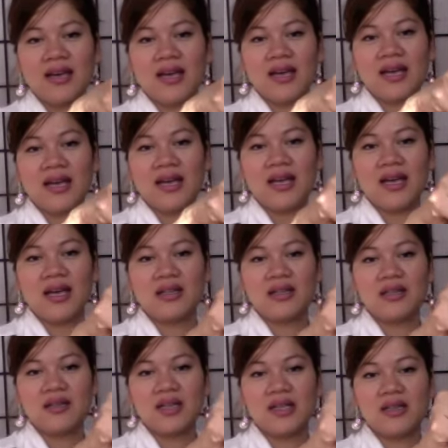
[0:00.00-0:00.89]
And then
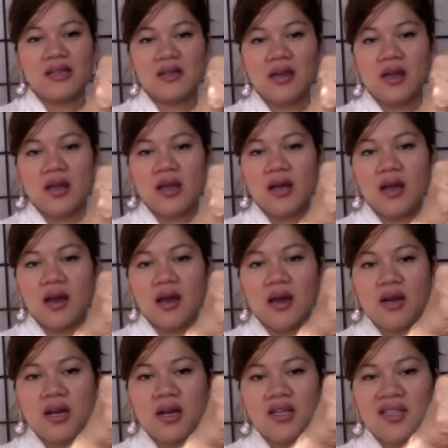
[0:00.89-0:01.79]

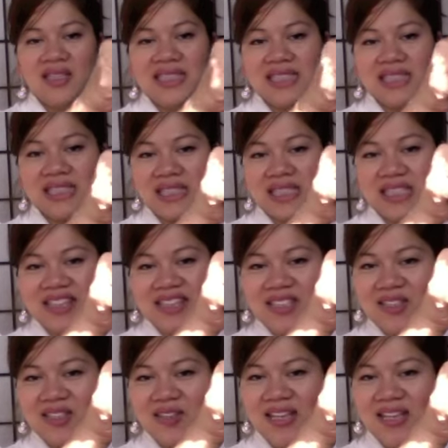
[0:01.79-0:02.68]
you can see
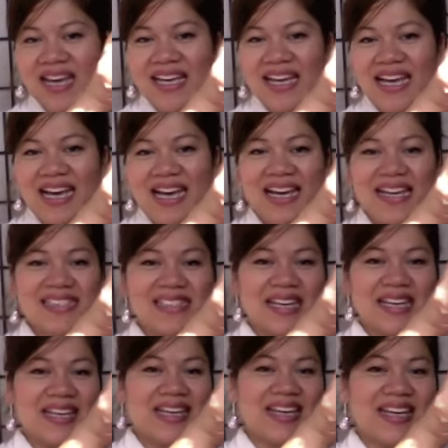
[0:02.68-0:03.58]
through that it has
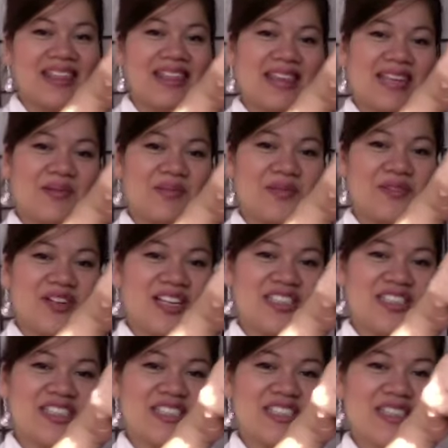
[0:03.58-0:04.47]
like a thin
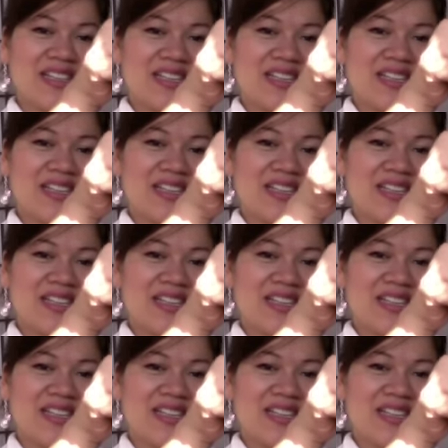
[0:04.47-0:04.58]
brush.